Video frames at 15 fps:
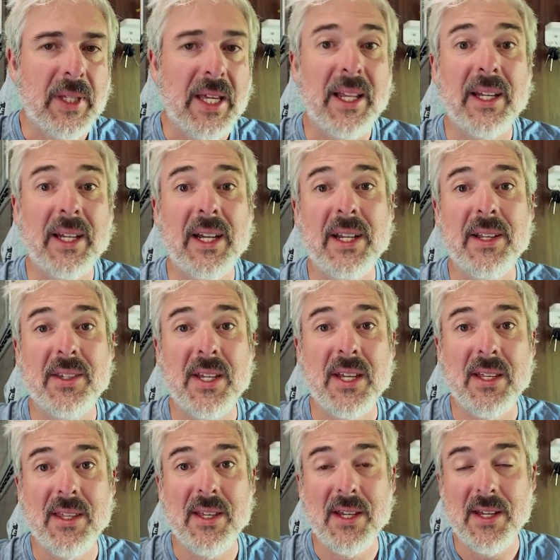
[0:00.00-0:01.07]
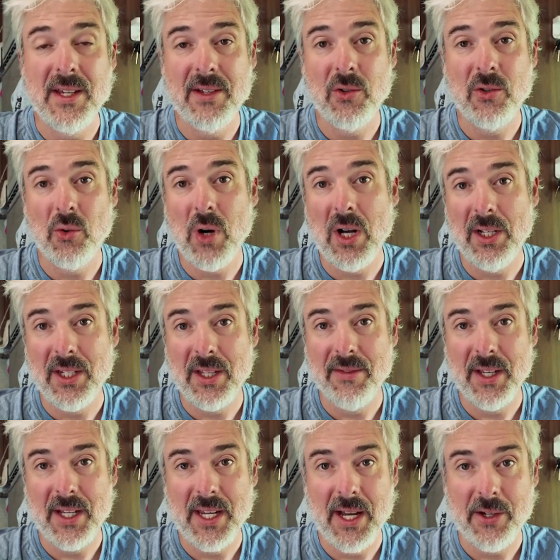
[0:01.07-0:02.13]
I can kind of see the quality of
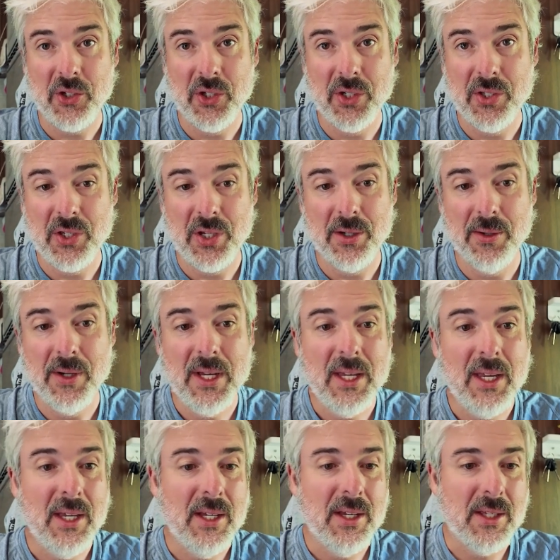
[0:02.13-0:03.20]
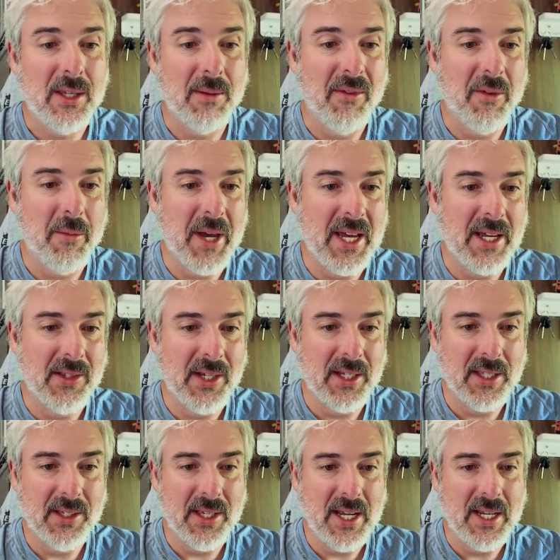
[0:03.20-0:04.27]
the connection. So some of the bands,
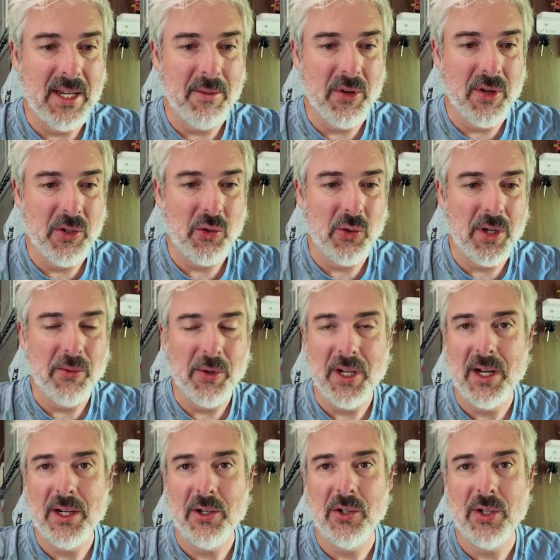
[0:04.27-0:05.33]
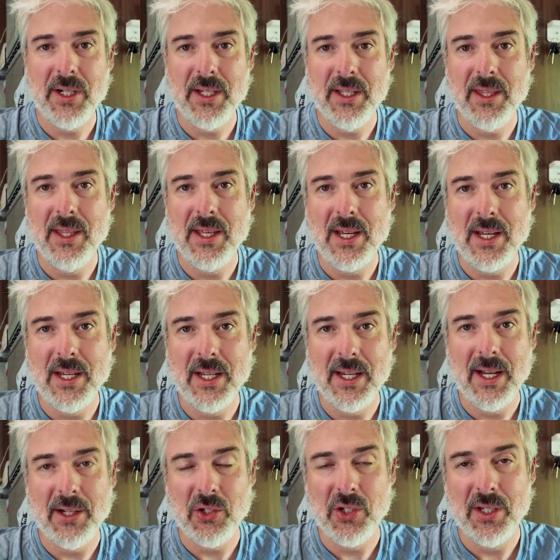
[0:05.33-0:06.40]
like this AWS 2100, the
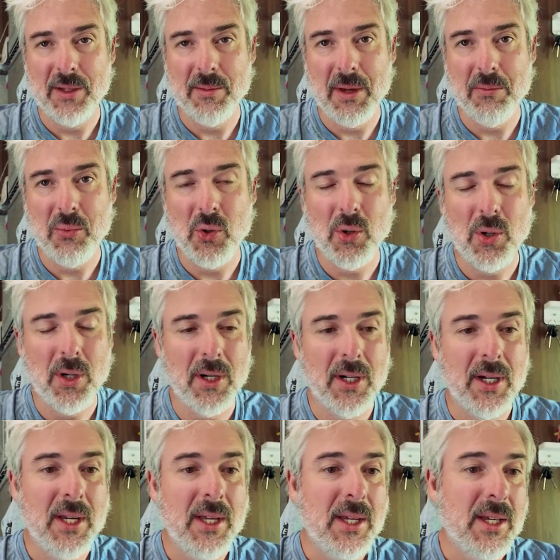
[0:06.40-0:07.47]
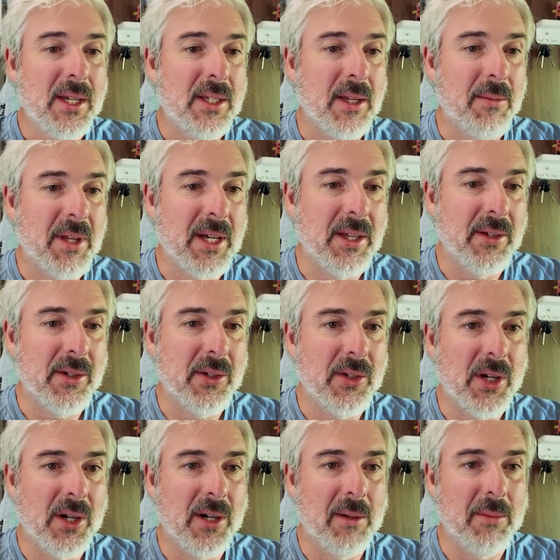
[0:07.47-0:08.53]
connection is a bit poor. Some of the others
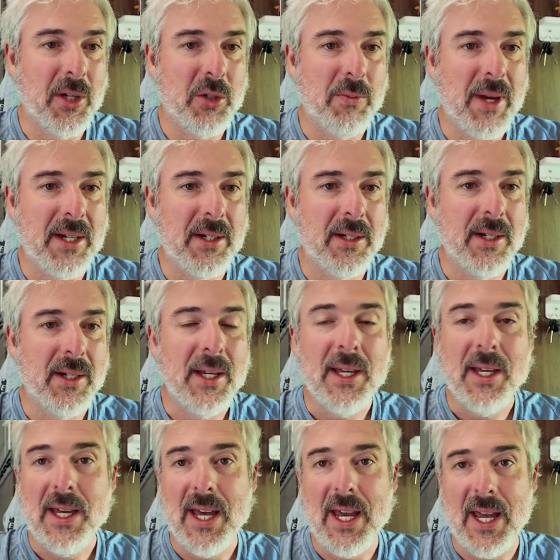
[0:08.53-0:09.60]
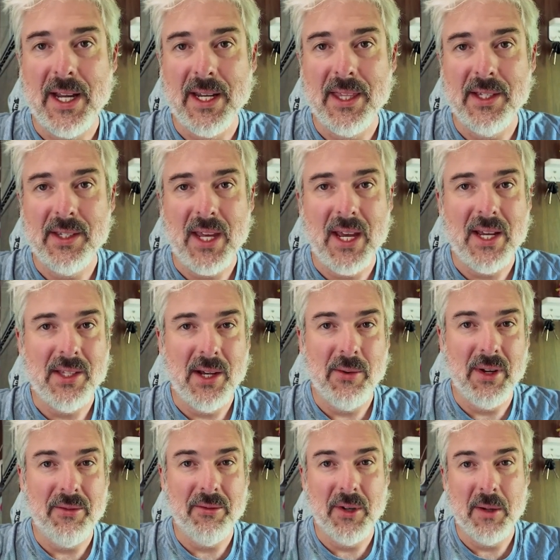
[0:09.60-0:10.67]
are much better. And in this case, I
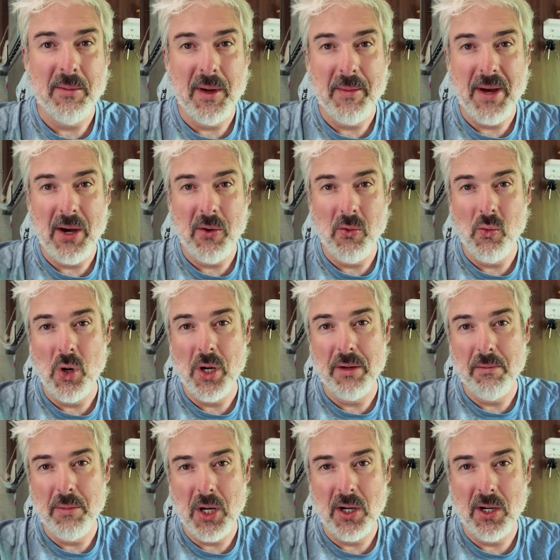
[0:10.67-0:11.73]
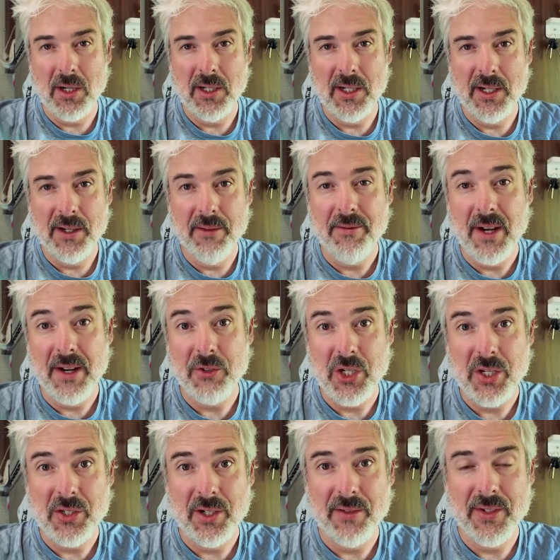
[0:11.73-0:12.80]
went from about 1 bar of
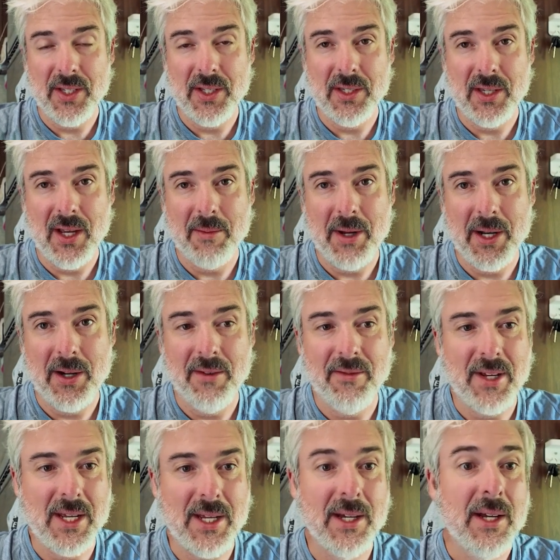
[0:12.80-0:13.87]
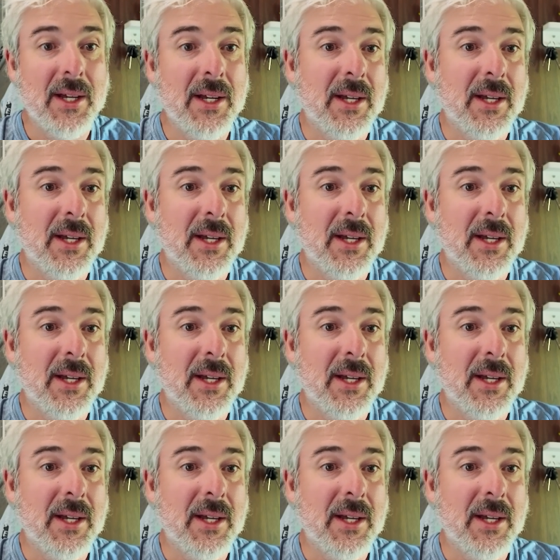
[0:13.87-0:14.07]
5G service inside my RV,